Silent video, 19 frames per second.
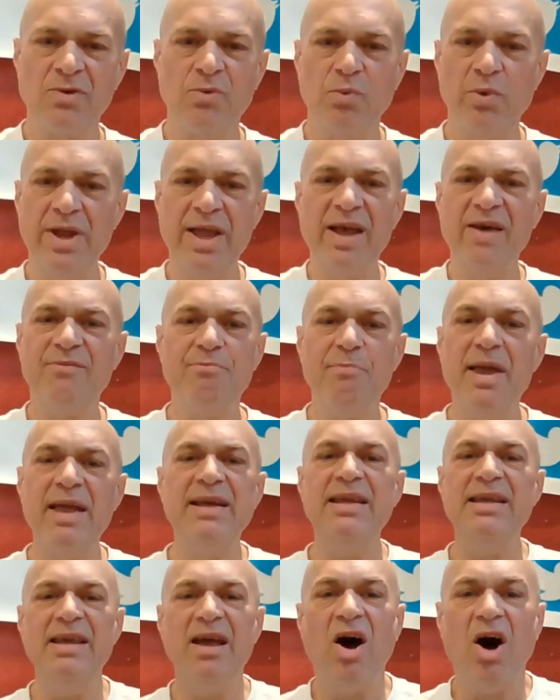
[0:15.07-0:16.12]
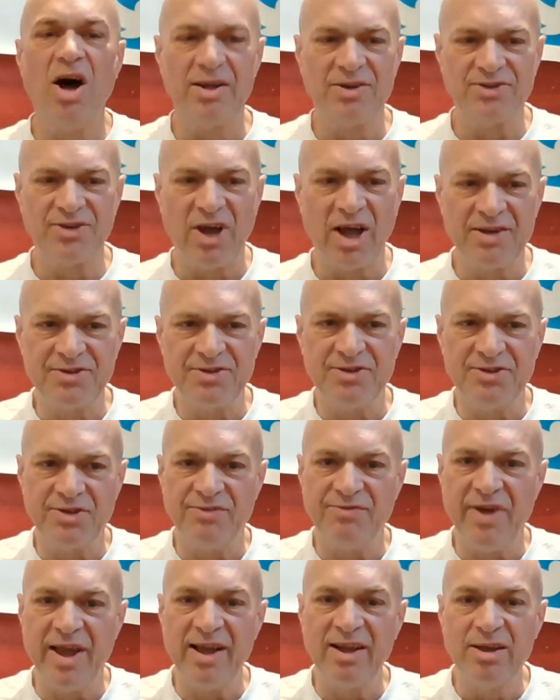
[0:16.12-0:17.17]
We have many hot sauces
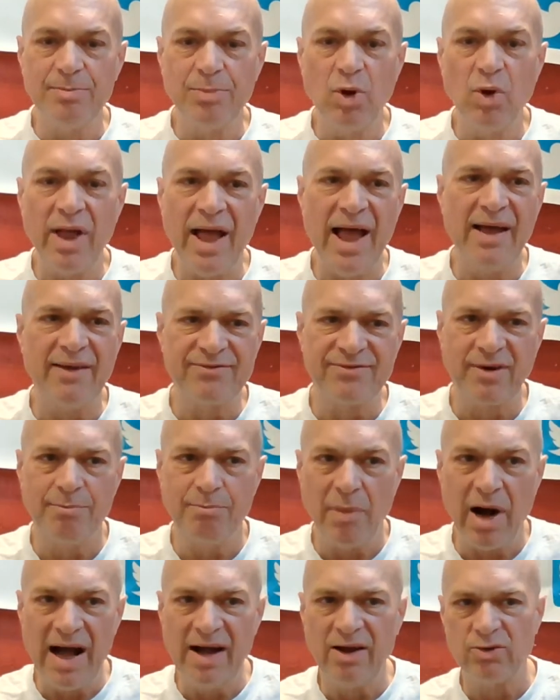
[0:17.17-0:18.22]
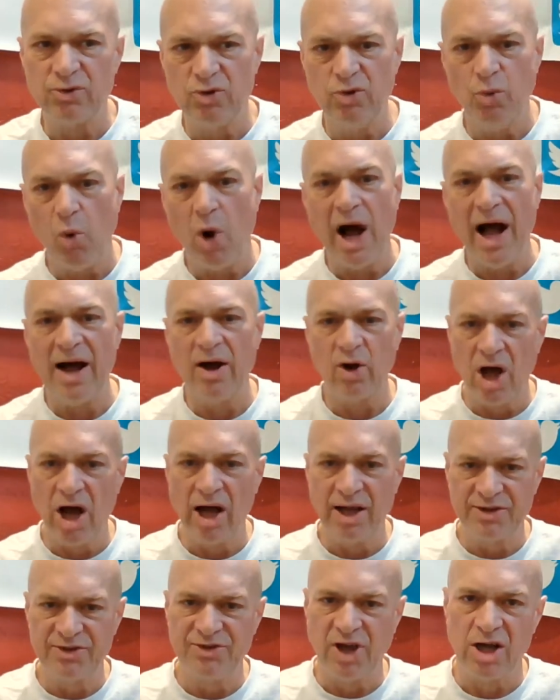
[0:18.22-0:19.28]
available at From Mild to Wild
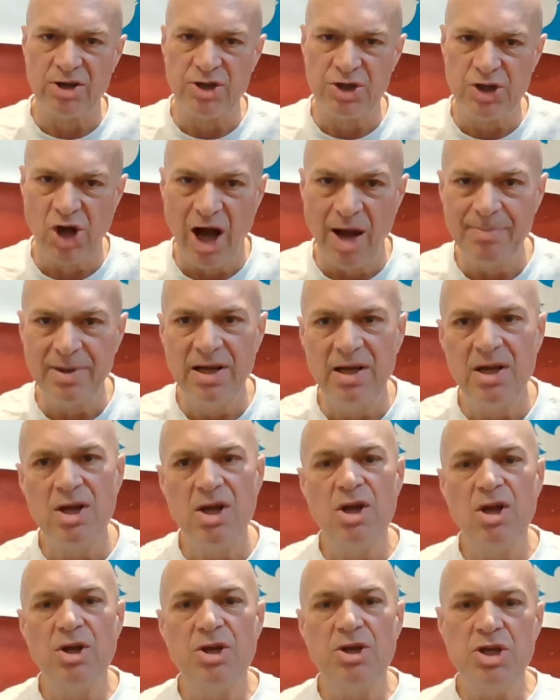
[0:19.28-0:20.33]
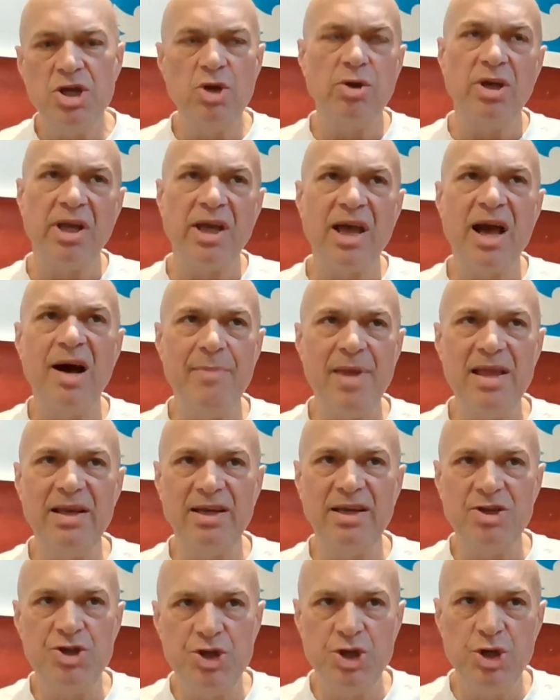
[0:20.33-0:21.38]
Hot Sauce Shop. You can come in
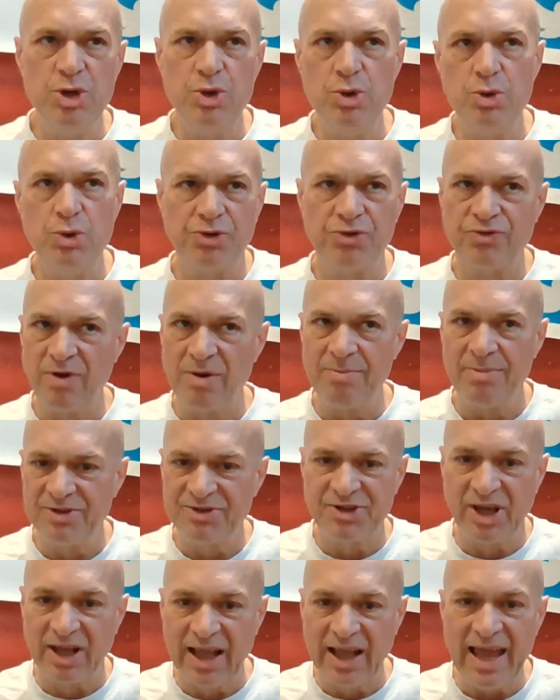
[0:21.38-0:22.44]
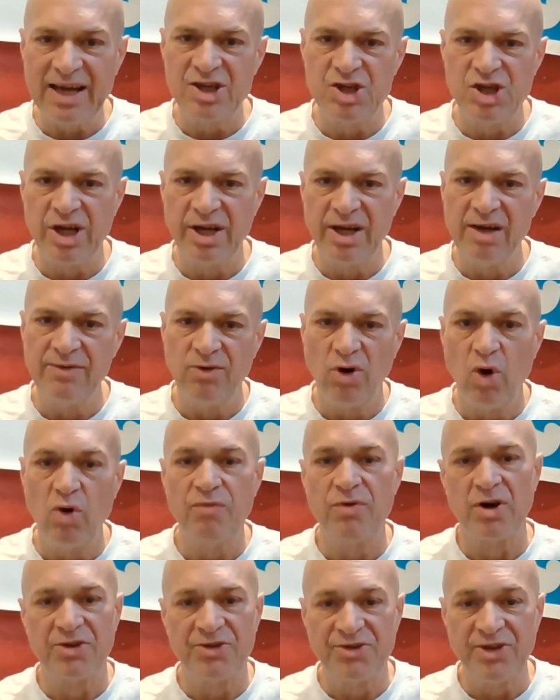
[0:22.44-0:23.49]
and choose from a selection of
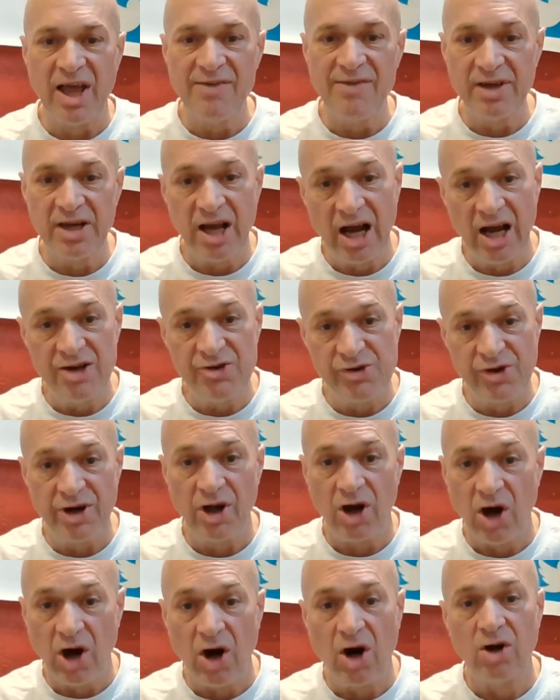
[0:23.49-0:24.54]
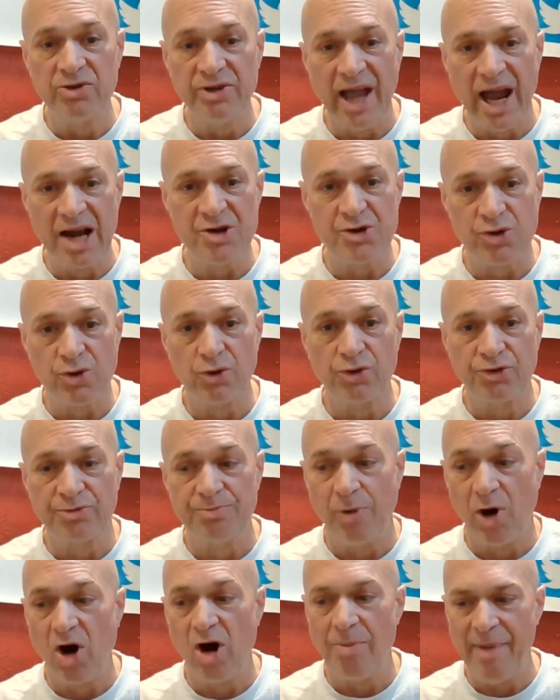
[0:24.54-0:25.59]
over 700 all-natural
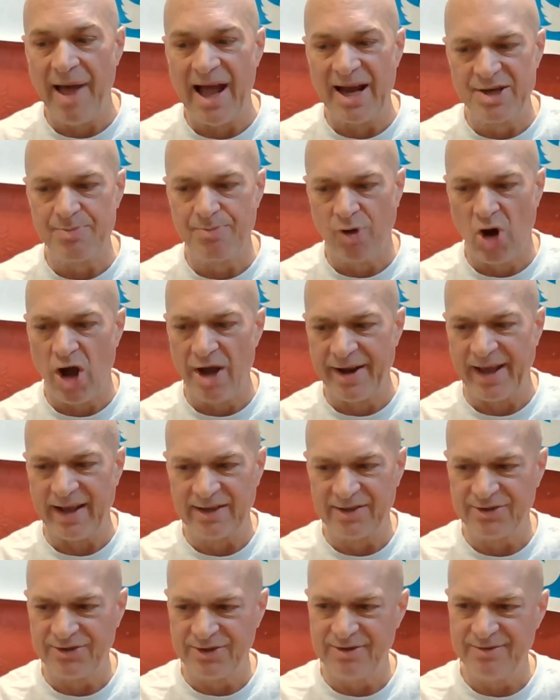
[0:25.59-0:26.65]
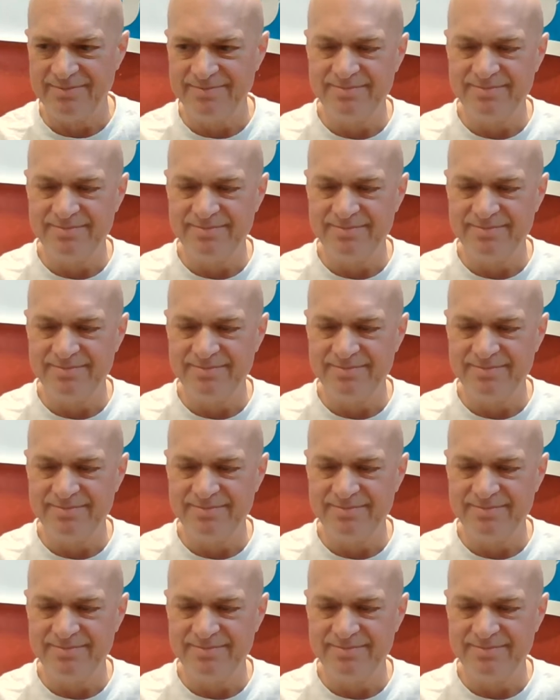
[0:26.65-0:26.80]
small batch products.